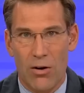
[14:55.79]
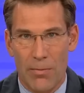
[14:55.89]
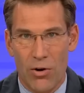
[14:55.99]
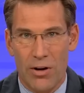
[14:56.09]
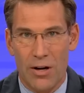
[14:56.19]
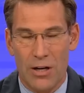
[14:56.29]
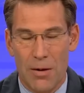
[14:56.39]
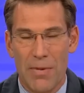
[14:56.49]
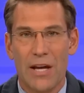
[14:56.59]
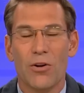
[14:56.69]
American
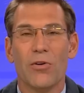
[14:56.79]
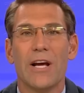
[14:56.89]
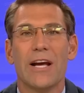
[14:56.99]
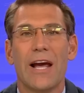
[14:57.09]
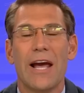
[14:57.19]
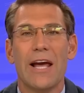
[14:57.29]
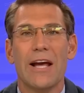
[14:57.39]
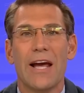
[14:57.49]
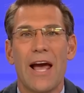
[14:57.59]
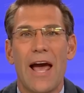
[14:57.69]
commander, Nick
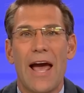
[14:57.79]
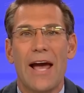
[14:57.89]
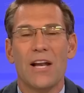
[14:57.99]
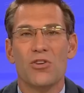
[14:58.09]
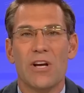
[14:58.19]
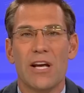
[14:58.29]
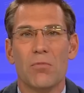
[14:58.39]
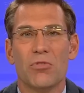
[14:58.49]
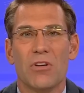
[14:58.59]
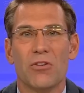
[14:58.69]
Hague, and
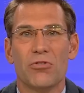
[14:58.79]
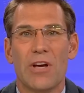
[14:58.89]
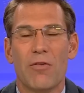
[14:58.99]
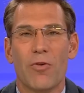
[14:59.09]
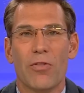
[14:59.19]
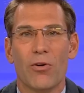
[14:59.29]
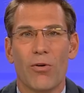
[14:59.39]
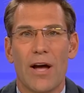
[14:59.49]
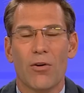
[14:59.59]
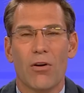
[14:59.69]
James is safe on the
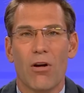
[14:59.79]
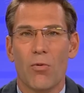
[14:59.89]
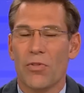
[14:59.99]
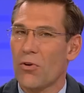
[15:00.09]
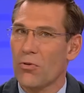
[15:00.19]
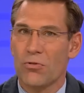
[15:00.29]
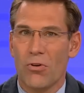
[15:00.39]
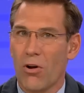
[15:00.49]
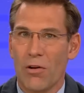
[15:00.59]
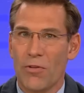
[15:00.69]
ground, along with those
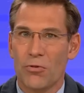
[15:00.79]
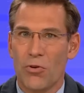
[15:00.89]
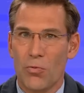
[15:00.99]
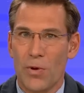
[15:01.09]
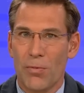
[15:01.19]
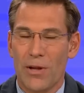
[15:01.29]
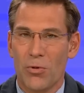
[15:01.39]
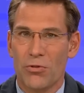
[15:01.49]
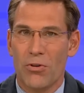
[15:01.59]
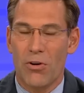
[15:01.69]
all of those other people that
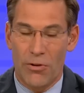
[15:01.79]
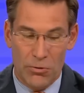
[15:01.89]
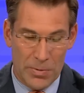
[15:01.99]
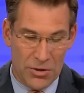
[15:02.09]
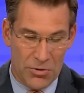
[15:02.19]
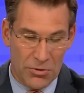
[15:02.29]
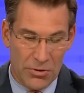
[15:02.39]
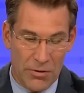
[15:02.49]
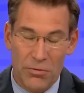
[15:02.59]
we saw, all those pictures of